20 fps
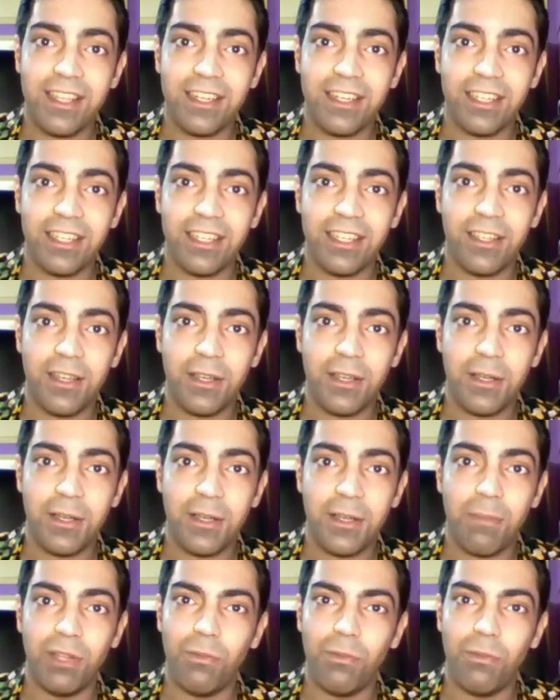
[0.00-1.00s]
isn't it?
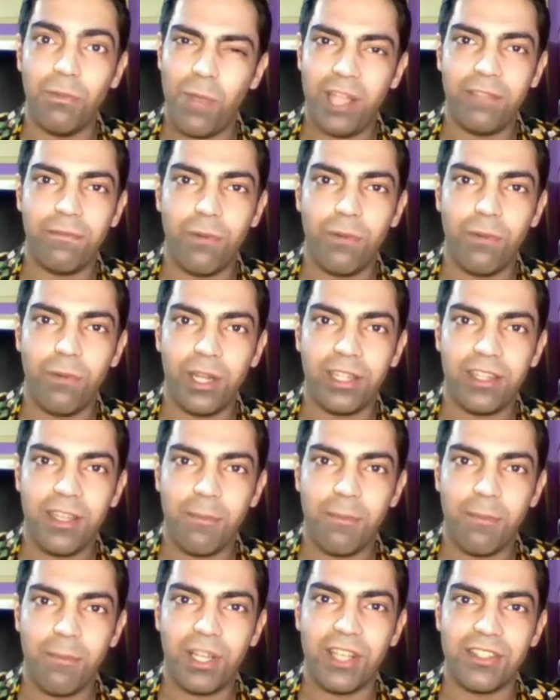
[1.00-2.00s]
But wait for
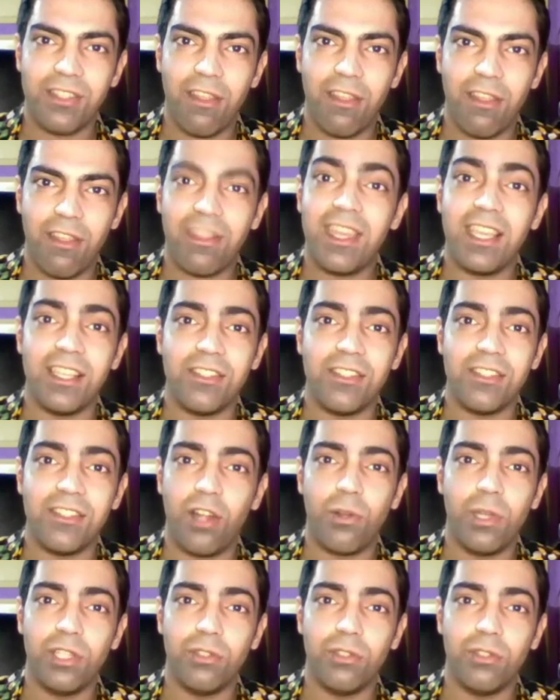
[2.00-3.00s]
it, because
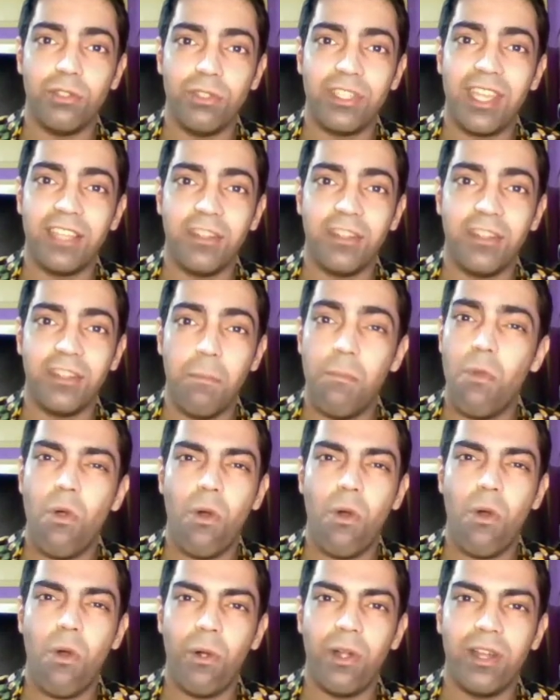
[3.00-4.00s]
things are going to get
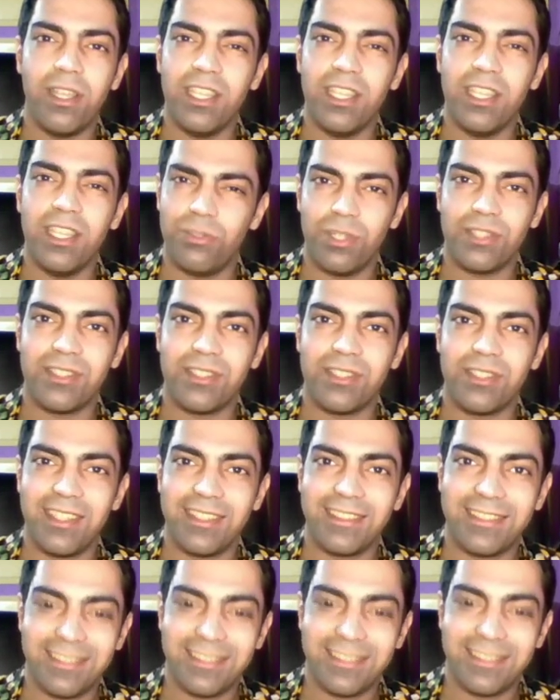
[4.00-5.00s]
more
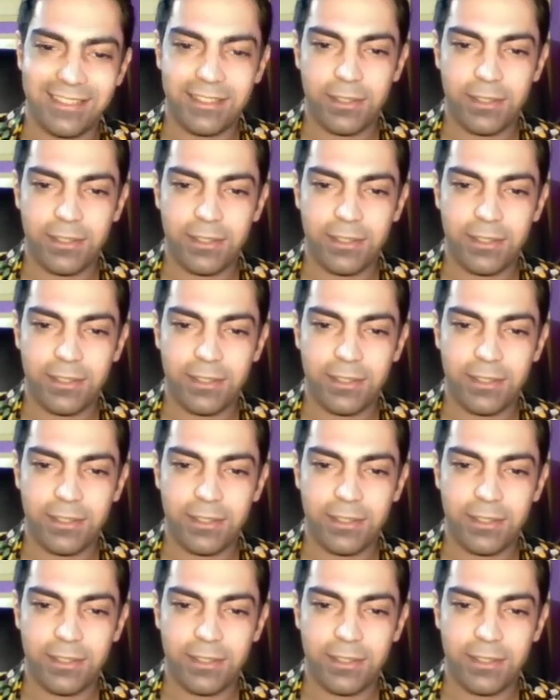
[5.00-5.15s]
interesting.